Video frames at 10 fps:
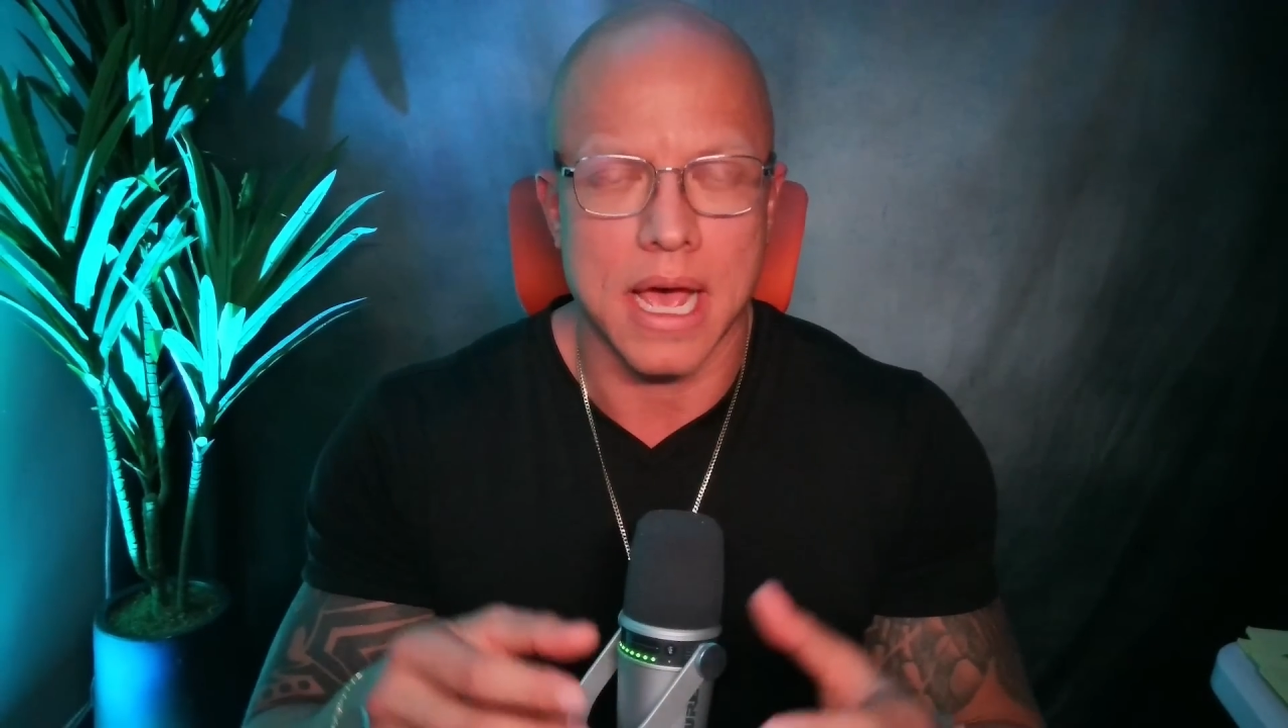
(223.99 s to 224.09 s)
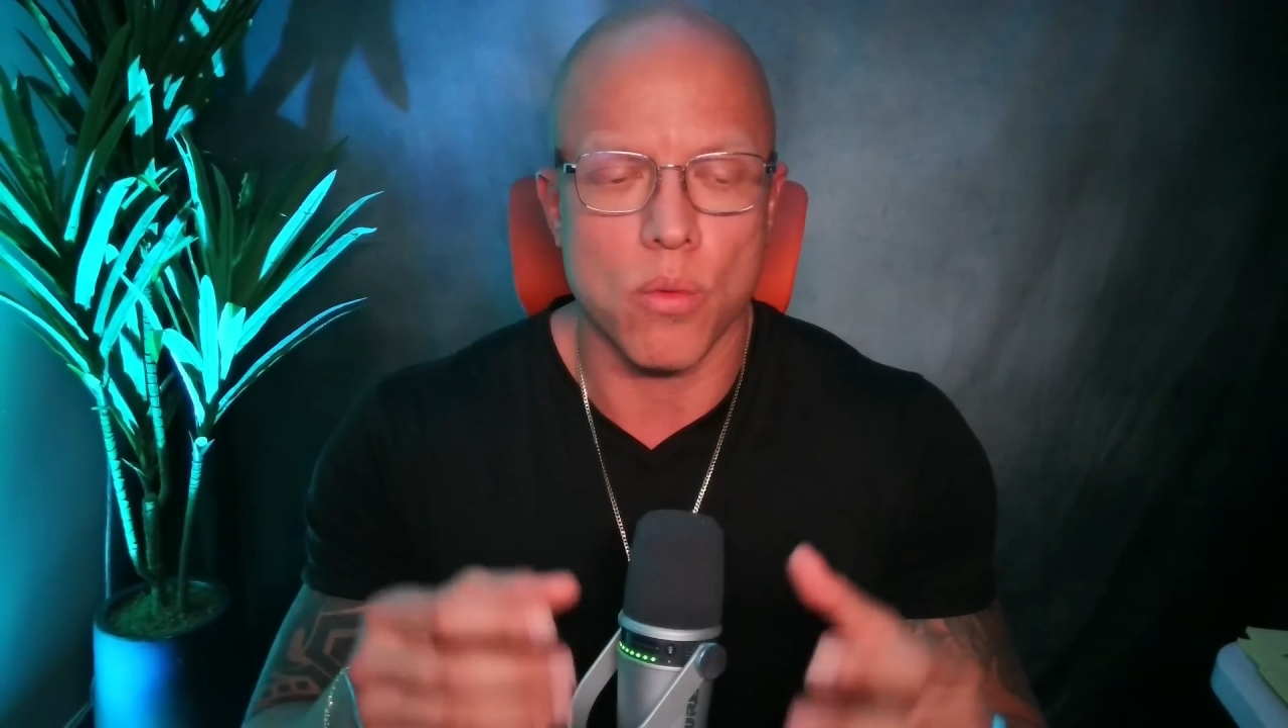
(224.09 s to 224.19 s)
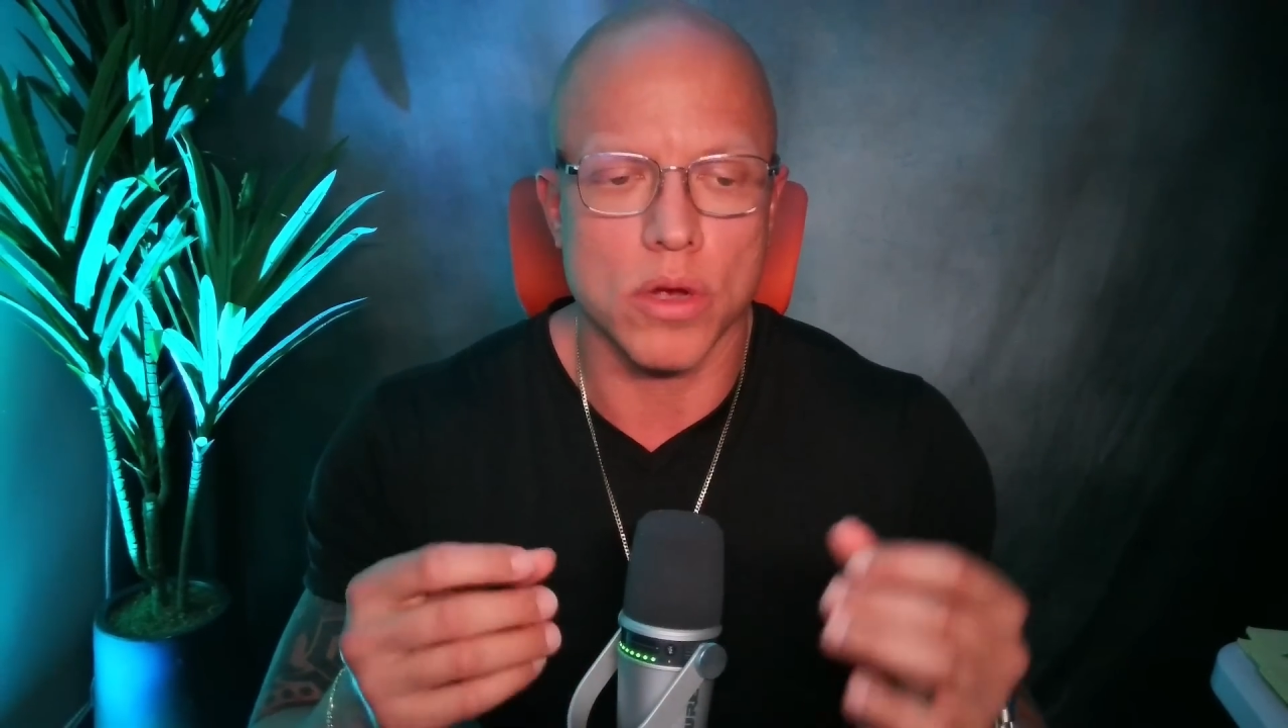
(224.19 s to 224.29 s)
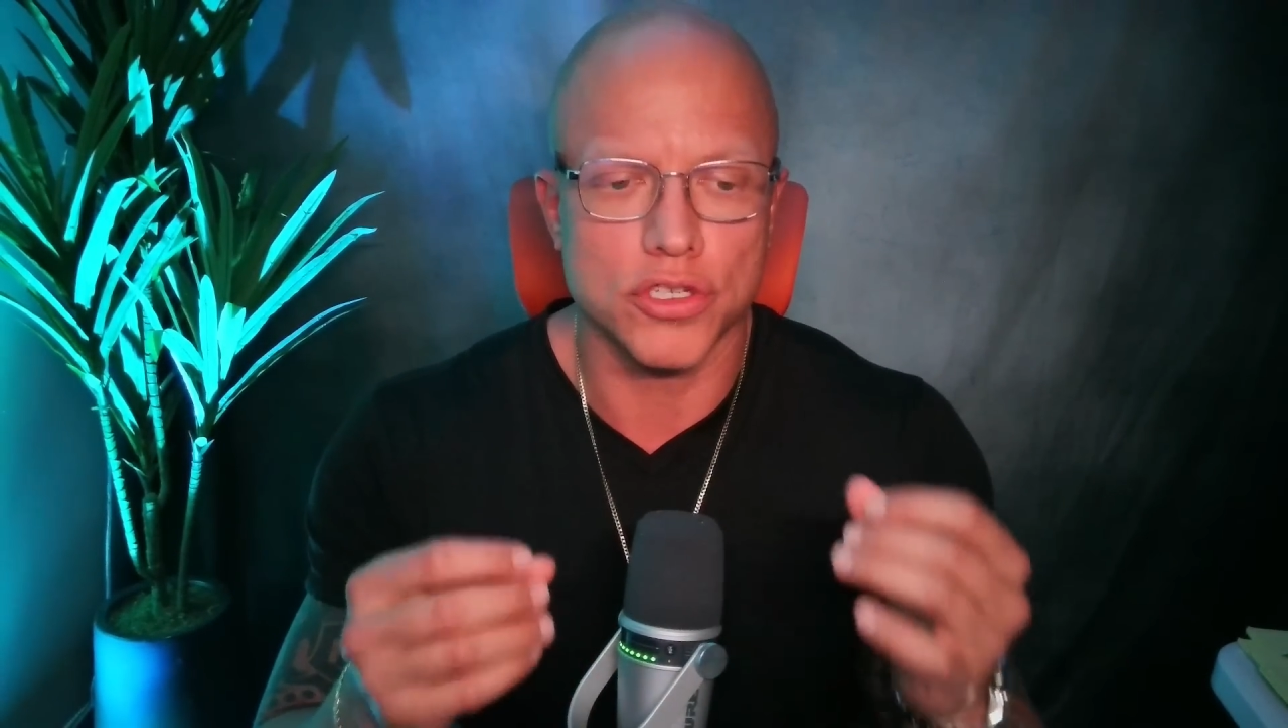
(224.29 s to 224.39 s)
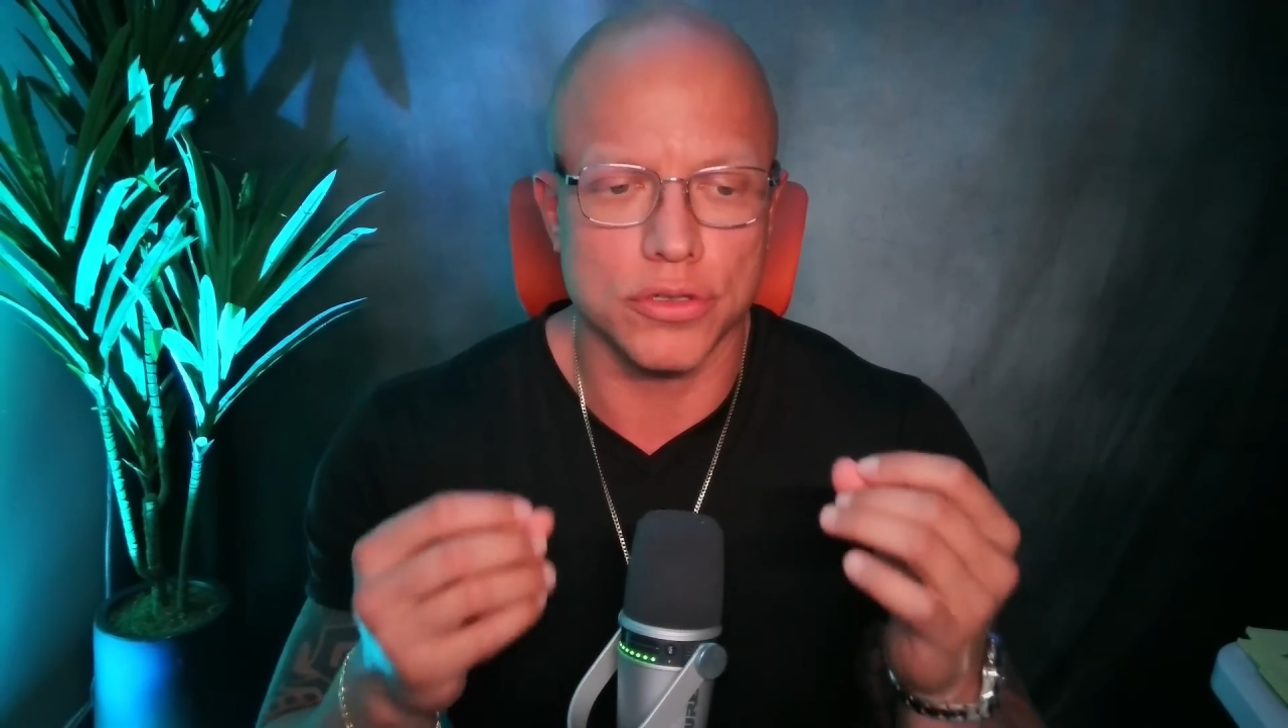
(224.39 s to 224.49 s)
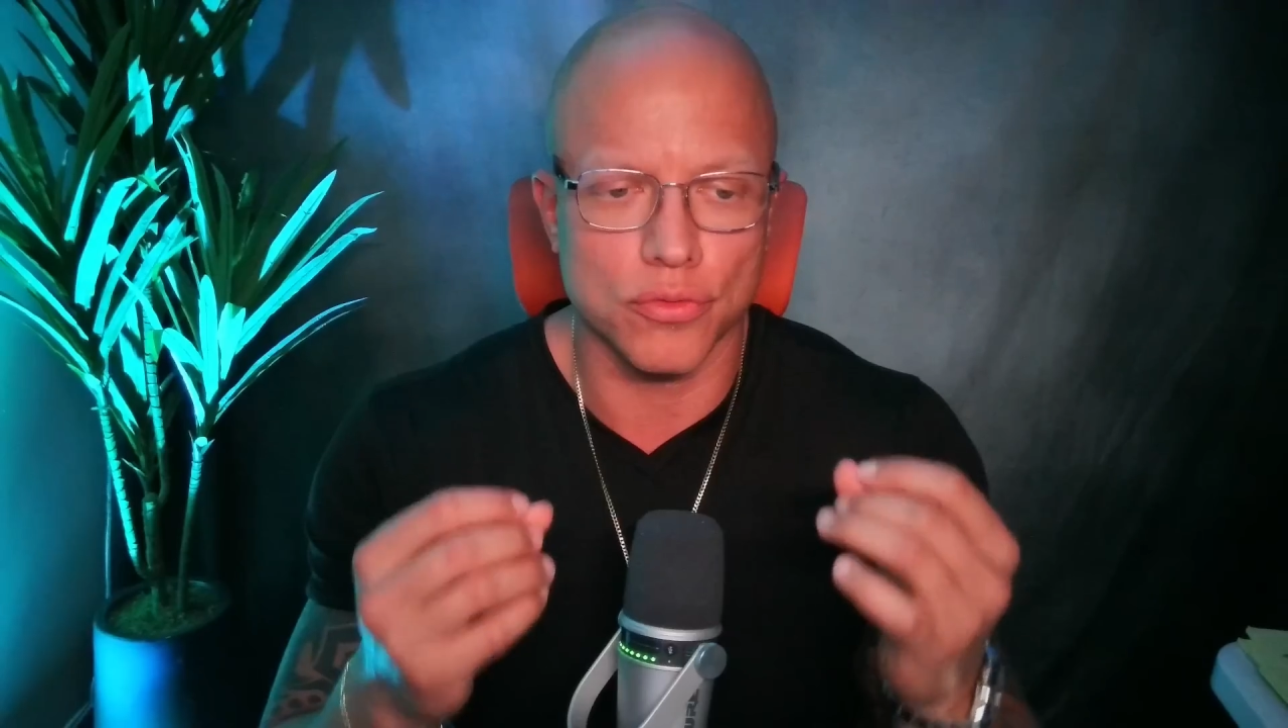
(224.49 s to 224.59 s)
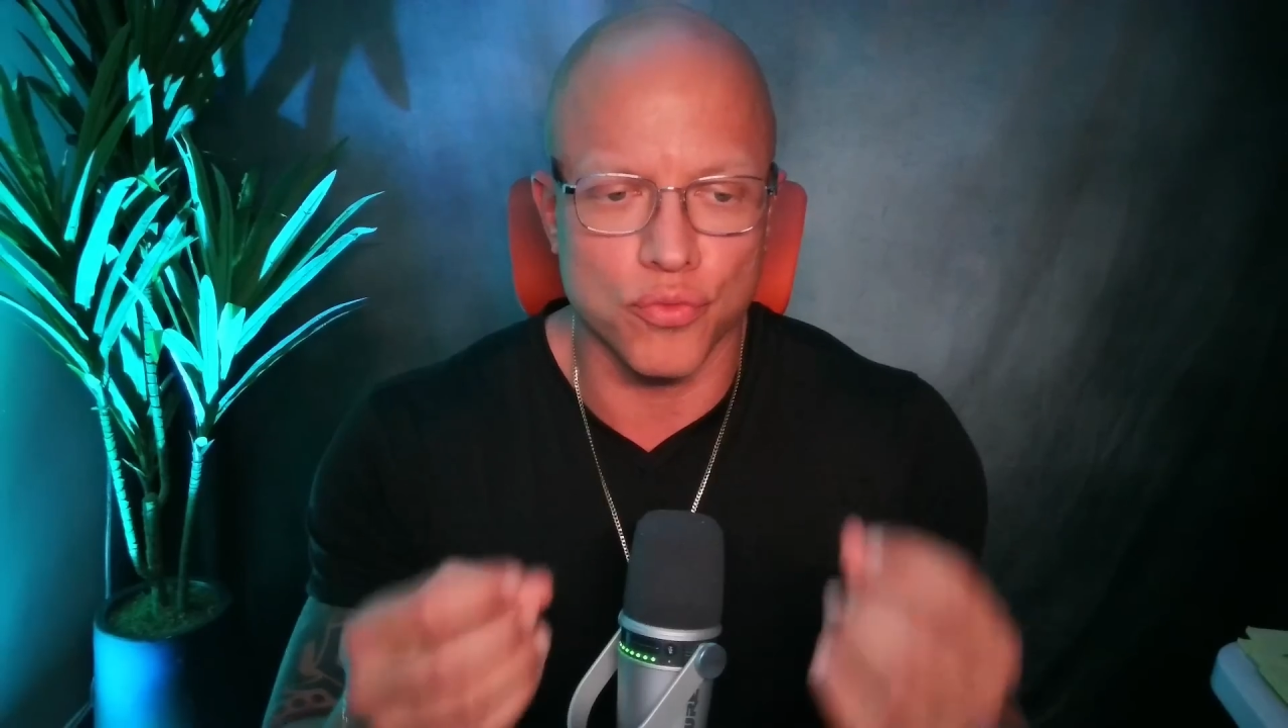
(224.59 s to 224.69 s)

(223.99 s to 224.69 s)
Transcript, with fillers: I want you to